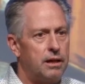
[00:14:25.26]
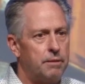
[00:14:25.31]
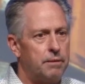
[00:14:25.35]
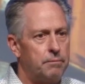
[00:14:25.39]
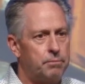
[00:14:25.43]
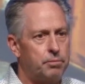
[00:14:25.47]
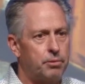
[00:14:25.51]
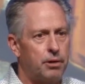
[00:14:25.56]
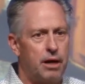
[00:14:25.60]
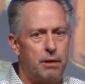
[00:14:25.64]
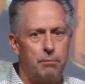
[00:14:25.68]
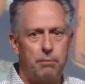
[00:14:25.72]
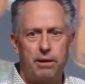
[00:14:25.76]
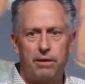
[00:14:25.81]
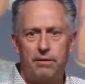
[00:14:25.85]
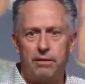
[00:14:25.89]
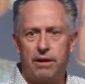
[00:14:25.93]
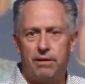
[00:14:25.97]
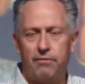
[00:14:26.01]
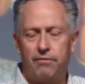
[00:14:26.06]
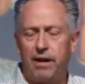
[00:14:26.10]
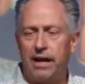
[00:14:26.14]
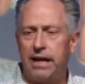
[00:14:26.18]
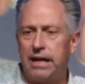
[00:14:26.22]
probably
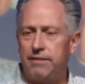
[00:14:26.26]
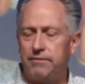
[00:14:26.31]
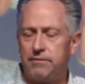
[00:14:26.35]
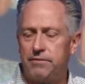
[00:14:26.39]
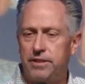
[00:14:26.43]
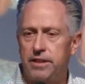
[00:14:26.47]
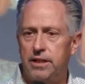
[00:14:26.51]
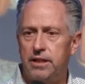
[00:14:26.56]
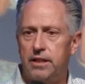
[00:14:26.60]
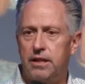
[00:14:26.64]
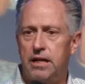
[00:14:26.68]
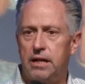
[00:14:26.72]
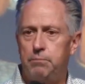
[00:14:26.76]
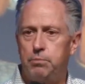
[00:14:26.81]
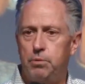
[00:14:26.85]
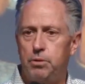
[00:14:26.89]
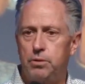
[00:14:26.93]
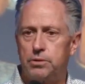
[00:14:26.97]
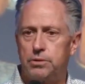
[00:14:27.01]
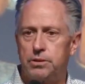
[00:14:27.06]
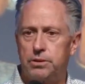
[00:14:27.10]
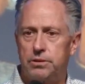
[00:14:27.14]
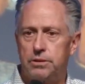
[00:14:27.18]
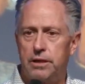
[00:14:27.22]
if I have 10
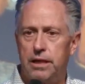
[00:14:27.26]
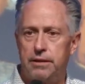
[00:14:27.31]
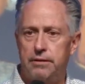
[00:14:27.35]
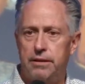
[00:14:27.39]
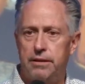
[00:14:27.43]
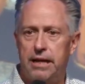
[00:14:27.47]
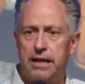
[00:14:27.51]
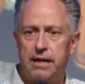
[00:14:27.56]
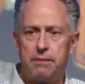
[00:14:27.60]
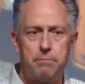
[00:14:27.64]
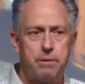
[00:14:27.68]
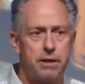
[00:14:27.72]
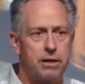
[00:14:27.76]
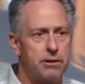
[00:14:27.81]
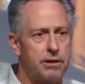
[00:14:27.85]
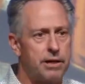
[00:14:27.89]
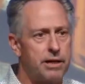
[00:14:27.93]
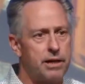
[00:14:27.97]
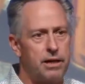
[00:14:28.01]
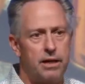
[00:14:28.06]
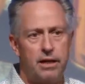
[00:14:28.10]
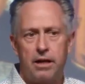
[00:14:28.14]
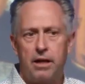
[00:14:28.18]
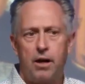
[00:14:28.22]
couples that, that I
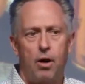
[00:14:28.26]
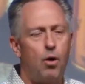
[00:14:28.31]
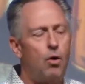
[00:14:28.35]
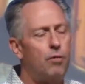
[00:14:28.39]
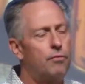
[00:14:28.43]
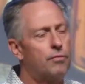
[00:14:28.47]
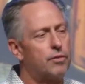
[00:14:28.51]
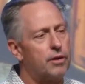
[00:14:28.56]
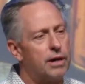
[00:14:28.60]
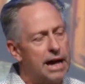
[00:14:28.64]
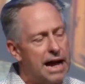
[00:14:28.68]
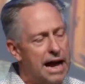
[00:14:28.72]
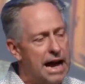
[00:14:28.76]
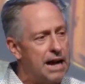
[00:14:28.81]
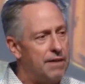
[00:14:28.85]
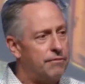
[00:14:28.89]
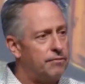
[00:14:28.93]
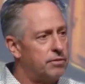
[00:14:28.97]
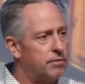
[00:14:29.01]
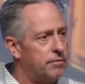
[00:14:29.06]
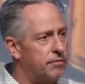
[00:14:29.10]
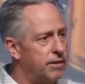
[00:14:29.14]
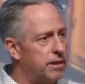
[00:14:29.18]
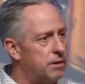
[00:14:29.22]
marry, over
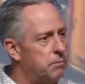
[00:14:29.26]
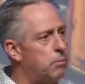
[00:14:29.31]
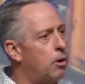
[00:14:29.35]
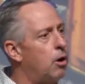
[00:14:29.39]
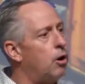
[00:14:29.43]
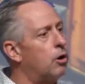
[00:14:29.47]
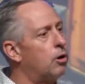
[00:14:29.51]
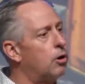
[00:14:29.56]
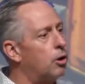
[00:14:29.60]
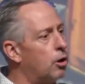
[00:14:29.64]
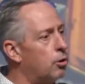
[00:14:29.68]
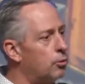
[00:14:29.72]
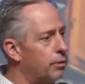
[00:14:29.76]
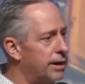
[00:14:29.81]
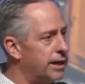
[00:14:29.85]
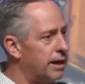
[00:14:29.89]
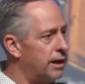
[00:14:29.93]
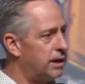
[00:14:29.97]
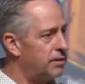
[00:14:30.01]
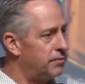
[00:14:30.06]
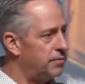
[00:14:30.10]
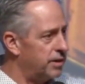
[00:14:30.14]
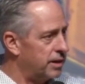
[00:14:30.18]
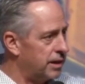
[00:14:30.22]
half of them are already
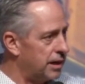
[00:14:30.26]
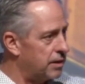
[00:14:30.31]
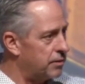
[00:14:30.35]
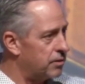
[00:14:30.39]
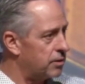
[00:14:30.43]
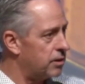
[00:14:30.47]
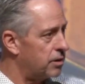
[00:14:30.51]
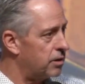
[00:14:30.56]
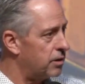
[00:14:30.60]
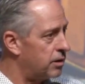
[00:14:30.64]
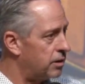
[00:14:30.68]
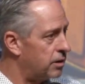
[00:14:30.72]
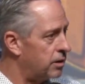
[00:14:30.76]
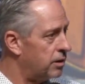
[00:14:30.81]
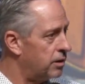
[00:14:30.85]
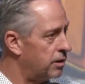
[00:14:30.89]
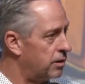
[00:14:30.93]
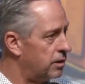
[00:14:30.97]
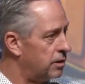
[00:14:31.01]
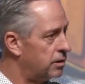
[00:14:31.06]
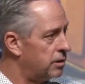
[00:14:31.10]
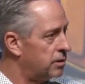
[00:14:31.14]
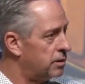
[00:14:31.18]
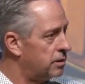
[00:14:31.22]
living together.
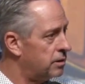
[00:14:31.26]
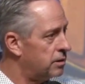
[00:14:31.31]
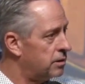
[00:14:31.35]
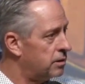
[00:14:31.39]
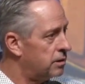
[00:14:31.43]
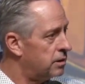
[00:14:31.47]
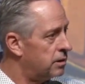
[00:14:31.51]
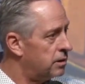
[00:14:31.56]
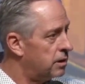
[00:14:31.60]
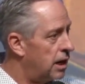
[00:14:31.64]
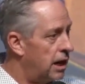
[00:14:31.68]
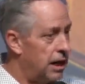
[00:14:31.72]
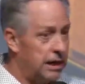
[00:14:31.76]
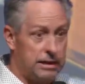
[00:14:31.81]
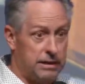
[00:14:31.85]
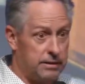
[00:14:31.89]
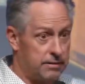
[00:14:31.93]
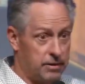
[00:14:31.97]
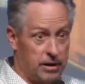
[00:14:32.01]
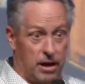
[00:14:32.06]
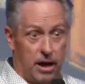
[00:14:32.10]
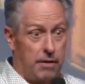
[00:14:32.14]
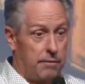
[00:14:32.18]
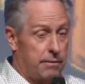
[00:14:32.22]
And
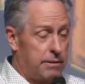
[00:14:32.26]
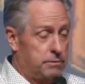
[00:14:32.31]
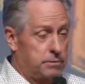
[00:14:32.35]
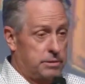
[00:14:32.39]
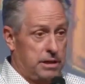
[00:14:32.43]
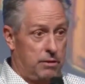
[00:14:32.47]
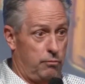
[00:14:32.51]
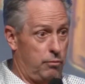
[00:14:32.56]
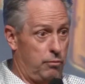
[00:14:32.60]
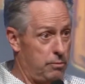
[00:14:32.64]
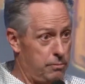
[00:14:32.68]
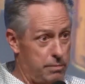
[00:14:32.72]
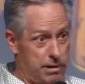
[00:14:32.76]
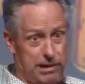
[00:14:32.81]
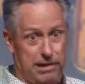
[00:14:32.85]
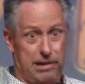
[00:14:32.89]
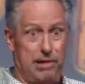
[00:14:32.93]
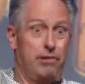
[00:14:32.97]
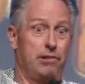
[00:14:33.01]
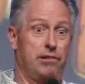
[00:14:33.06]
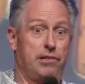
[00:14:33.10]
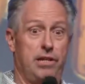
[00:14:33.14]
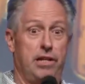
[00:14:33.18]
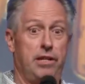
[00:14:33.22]
a lot of them say, We've been
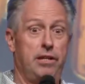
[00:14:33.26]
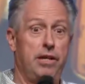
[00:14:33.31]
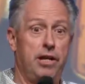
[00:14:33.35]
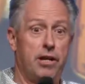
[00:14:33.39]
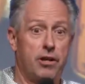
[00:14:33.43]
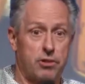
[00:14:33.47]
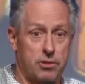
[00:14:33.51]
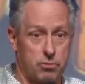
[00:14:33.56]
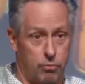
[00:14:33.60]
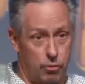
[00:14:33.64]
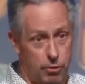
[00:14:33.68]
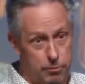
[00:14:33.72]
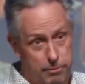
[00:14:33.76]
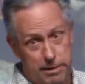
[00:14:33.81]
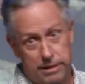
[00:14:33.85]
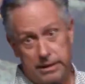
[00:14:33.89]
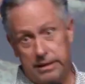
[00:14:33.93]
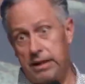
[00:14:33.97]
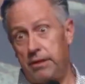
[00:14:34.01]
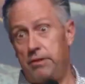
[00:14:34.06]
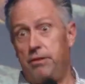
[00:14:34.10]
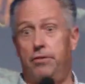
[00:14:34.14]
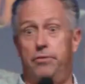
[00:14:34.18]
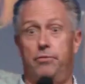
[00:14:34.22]
together 10 years, or we've been
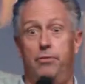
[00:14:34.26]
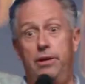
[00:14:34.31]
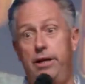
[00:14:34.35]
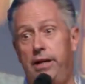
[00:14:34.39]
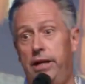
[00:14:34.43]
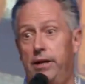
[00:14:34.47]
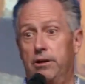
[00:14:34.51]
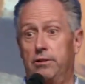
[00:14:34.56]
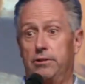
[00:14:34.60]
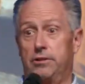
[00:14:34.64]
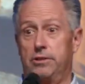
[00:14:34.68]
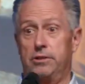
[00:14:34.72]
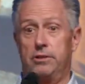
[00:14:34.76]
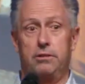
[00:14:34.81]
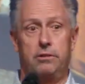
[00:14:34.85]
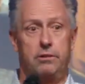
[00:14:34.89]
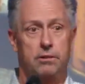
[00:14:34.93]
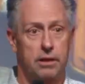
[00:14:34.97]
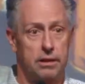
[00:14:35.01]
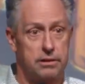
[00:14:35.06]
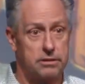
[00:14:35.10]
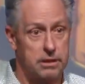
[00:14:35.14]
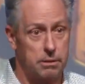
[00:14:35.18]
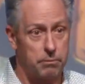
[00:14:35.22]
together three years. And,
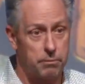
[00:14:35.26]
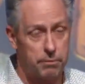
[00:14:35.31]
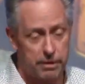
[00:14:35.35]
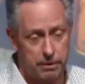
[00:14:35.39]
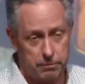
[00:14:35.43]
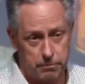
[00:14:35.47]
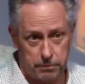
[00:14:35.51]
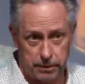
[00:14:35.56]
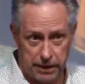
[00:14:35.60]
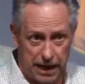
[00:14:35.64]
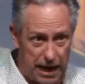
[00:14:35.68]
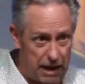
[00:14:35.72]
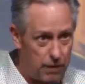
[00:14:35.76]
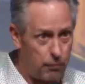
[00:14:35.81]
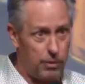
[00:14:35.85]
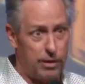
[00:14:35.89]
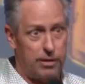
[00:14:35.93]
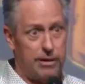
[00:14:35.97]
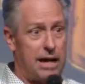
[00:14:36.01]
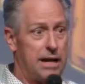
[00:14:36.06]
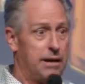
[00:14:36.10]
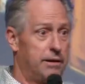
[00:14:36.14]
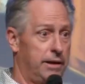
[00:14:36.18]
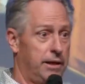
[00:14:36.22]
and some of them, yeah, we
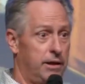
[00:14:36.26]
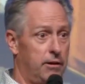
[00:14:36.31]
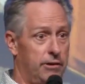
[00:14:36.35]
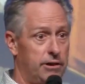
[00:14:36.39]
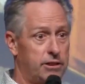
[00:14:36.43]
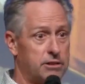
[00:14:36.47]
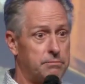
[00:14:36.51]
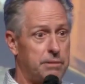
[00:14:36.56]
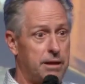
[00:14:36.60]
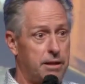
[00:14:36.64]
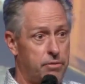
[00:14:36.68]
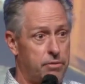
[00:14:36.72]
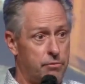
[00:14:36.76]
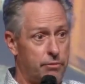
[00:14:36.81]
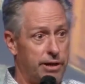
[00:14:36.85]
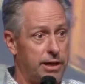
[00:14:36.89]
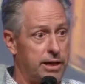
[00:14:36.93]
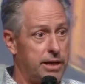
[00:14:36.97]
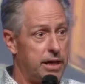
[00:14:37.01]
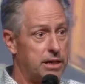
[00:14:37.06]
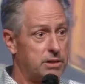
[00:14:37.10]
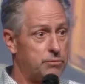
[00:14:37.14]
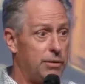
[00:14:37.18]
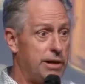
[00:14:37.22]
got, you know, here's my three
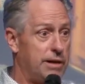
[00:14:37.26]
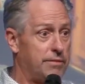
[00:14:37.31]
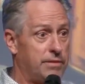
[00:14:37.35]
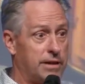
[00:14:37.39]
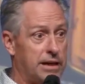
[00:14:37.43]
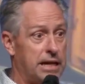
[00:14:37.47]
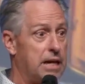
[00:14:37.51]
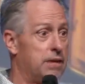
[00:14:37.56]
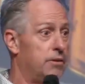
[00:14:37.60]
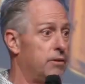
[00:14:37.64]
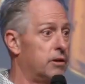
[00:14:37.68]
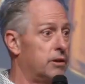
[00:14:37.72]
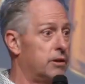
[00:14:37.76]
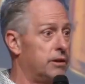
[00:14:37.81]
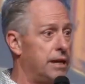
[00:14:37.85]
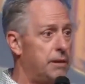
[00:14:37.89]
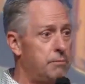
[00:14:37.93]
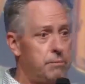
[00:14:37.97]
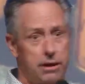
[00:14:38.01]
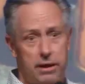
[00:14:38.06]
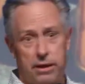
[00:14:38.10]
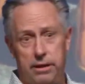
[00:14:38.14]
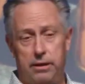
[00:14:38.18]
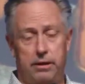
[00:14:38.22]
kids we have together, and they've
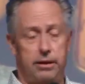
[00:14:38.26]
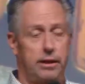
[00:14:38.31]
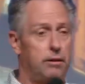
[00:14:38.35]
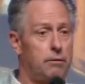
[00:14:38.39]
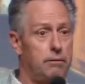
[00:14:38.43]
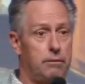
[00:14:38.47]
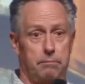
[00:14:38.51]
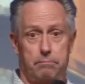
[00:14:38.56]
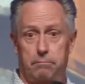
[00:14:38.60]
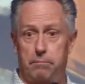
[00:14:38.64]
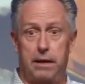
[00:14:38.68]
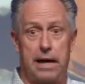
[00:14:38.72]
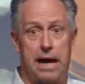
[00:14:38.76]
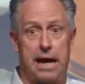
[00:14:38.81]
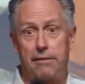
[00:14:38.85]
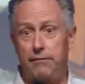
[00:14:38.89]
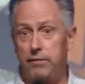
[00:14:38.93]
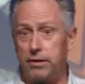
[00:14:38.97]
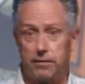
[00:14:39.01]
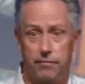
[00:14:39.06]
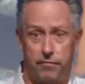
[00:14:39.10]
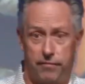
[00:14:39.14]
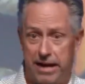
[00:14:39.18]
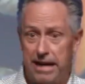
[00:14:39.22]
been, you know,
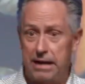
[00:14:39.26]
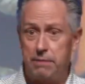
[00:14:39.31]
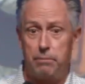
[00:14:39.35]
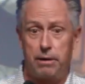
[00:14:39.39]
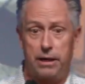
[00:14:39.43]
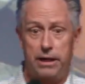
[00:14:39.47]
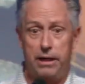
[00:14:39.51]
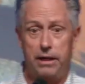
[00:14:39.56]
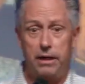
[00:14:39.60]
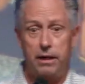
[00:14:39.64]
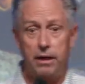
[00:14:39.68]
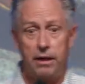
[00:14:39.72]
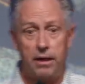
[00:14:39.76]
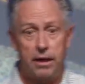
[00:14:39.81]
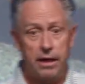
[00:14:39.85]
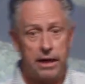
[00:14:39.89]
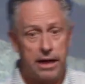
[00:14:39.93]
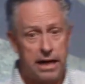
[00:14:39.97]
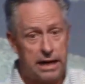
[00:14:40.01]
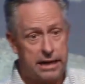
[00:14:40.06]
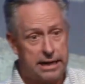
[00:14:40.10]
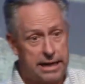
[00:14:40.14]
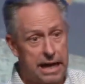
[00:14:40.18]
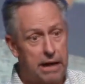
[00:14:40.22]
having a family
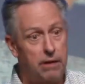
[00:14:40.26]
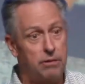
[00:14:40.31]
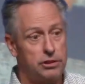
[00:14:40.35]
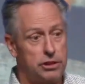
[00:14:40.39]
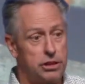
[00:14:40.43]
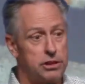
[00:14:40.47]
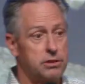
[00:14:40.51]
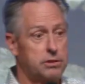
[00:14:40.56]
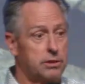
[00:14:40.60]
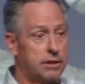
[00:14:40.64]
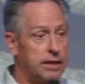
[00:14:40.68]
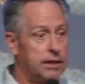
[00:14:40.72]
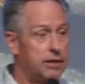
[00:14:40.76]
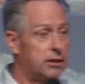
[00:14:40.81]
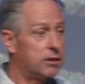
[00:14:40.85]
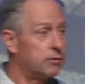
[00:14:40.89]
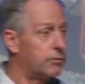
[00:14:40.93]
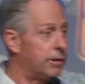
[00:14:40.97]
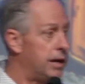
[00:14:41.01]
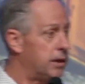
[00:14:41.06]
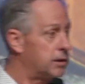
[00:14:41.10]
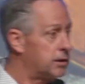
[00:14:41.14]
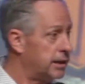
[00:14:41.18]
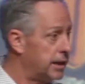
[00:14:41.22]
and now just getting
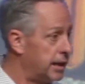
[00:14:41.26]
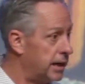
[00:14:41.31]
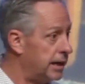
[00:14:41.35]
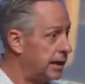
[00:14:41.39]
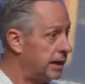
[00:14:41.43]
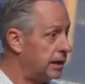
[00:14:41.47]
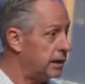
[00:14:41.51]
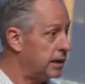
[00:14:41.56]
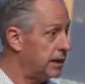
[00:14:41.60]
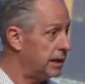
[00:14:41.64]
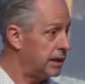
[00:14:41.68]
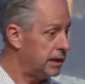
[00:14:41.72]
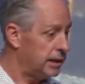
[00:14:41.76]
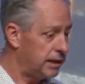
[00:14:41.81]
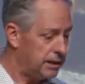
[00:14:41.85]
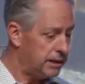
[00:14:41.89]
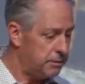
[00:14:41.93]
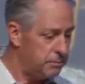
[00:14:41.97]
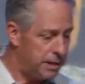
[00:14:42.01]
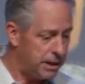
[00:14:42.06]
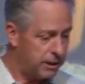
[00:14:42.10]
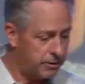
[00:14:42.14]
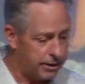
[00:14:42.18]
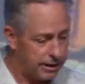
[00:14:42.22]
around to getting legally
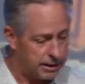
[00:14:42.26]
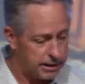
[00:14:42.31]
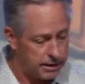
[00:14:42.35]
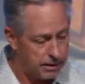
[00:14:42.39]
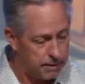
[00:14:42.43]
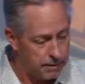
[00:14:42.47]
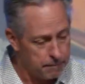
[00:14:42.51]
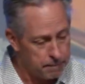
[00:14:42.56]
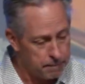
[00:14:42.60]
married.